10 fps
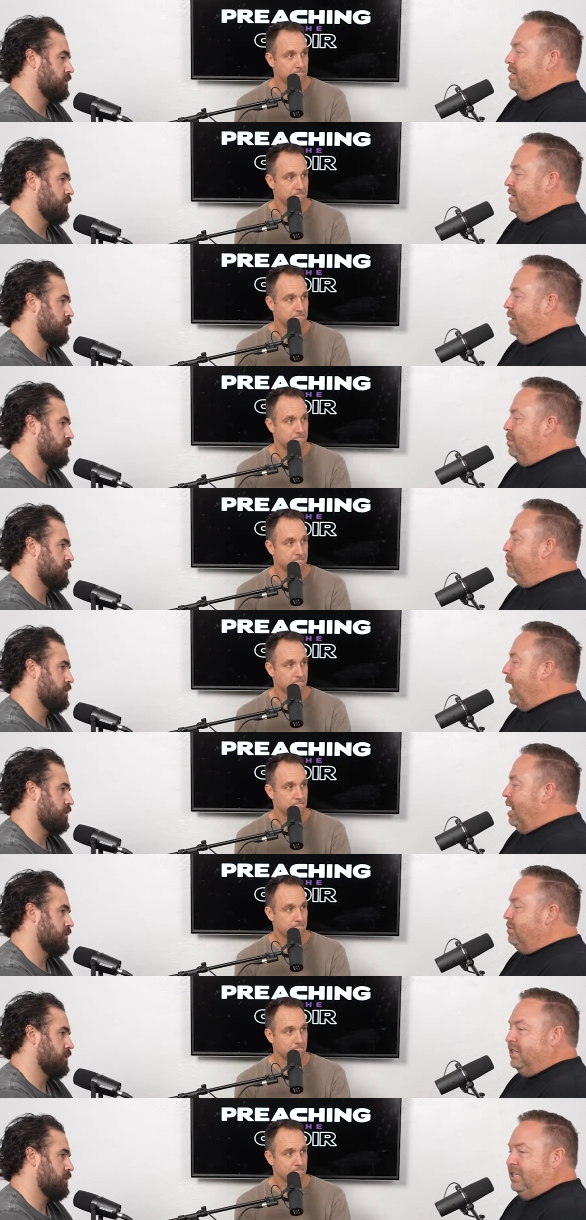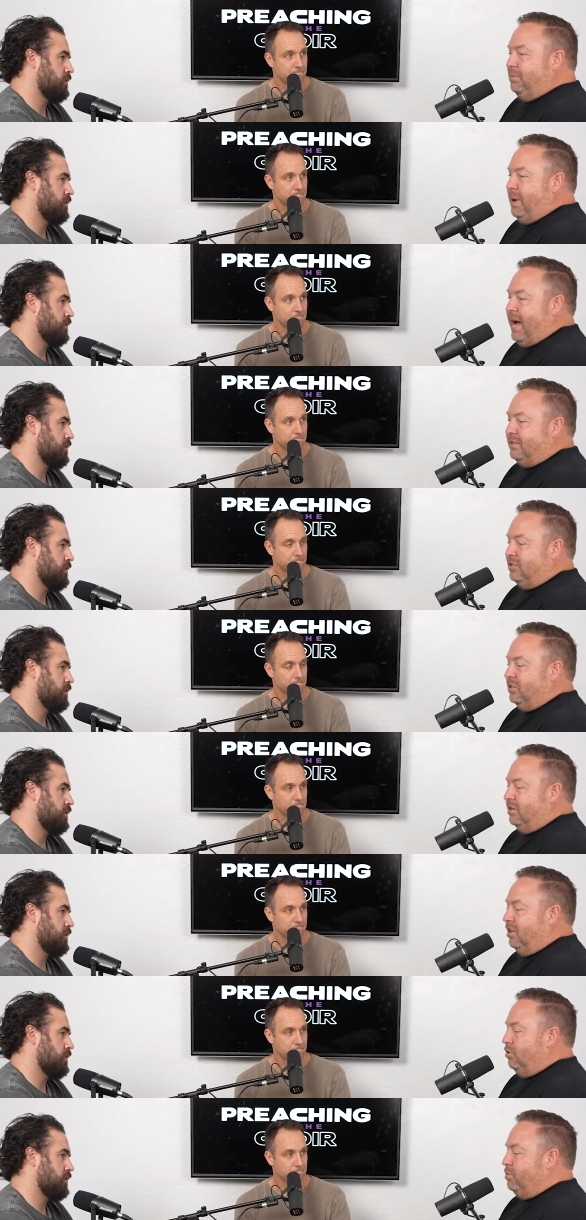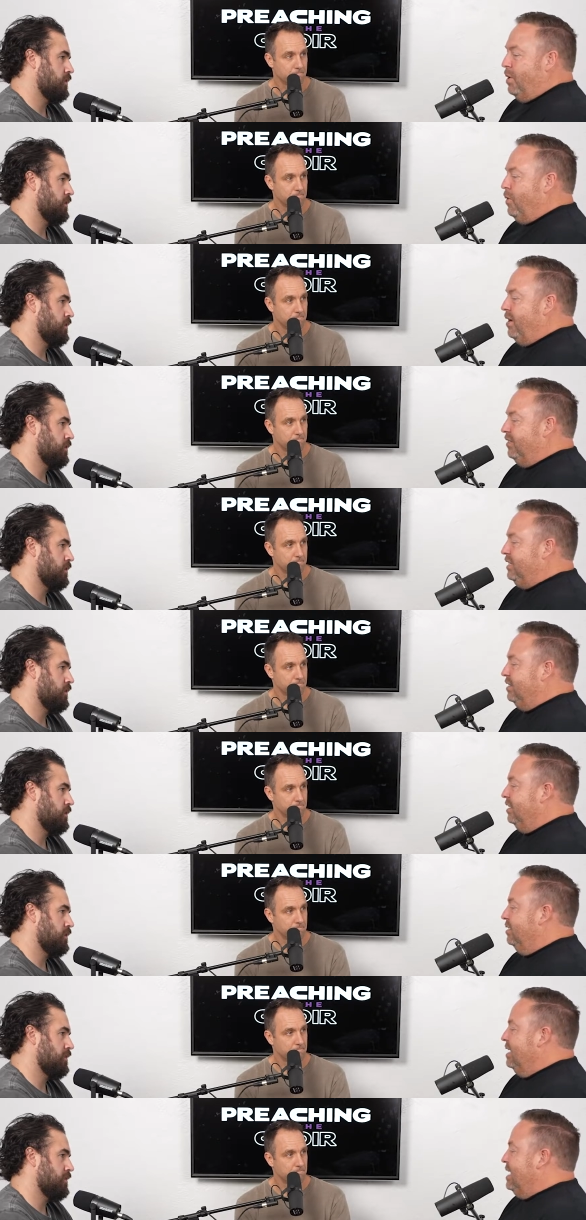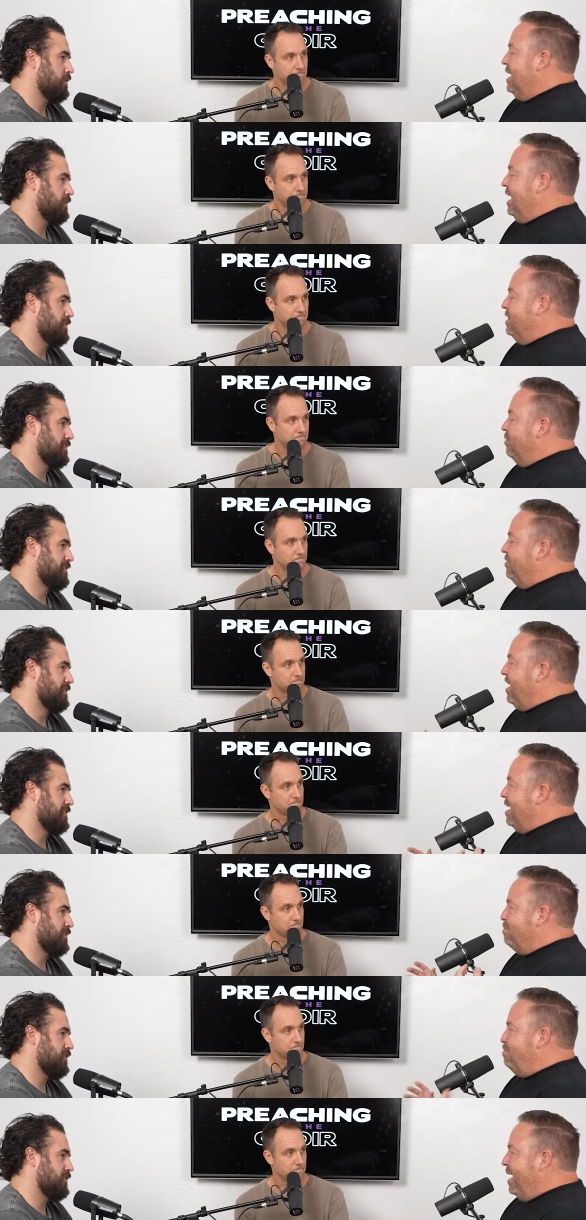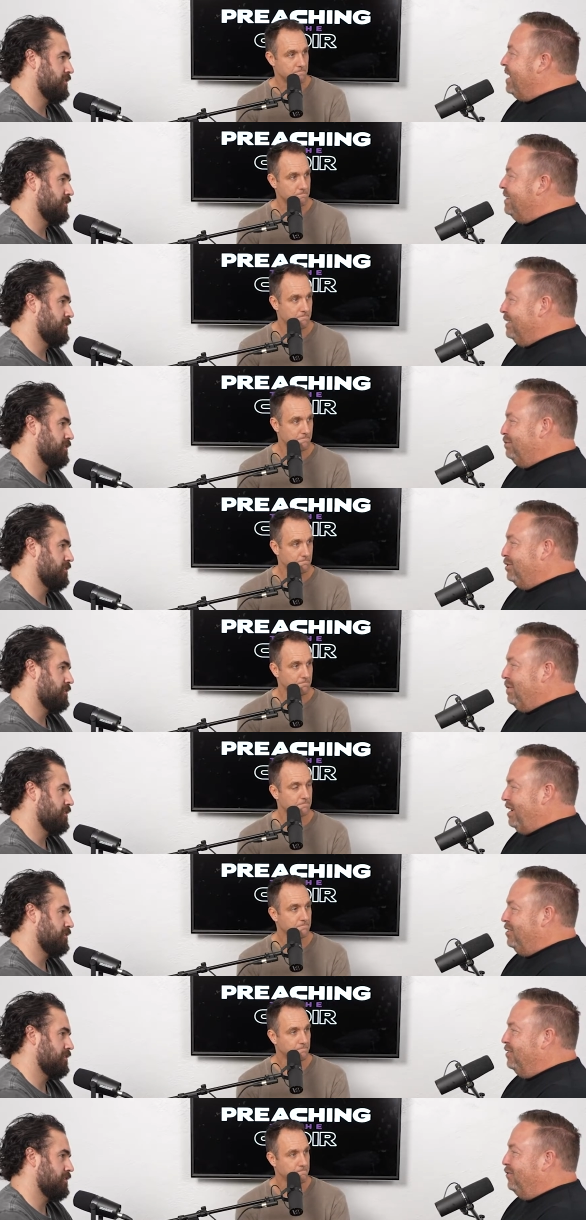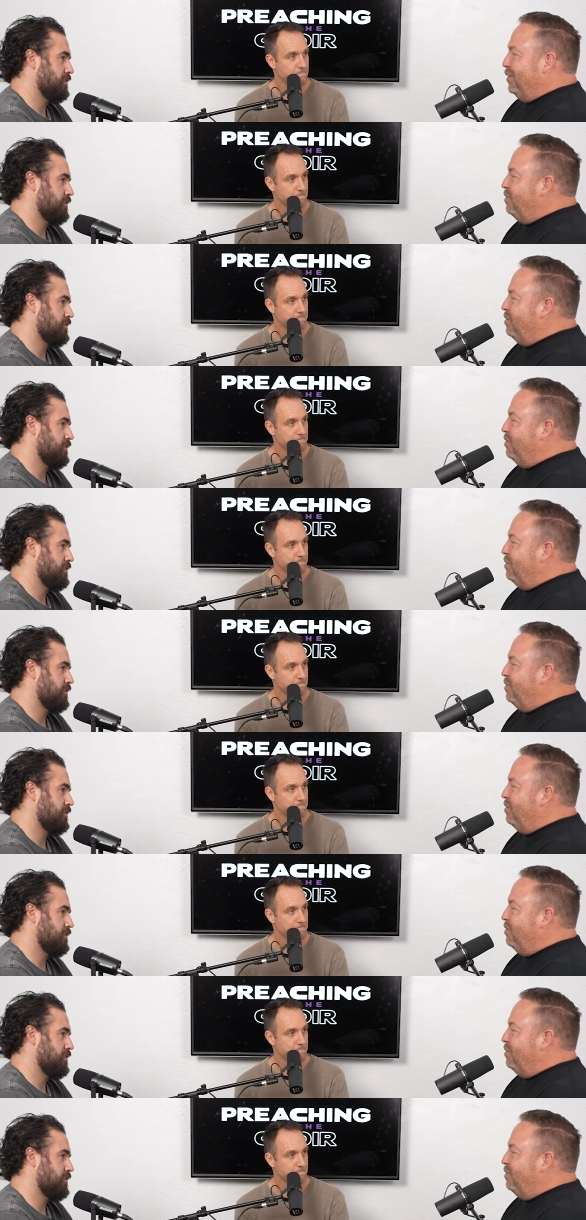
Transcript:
Speaker 1: I'm, I'm the lead pastor along with my wife Lisa, and then we've got Banning Liebscher, my good friend. We've